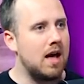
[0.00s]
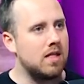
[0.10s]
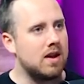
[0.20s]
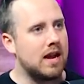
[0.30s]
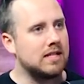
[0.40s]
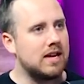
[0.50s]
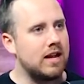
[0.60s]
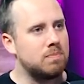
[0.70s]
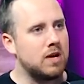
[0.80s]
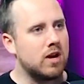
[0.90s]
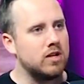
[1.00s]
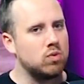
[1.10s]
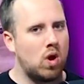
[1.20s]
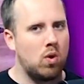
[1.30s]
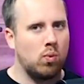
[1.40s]
in the United States
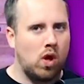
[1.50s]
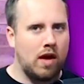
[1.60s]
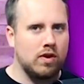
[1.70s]
because while while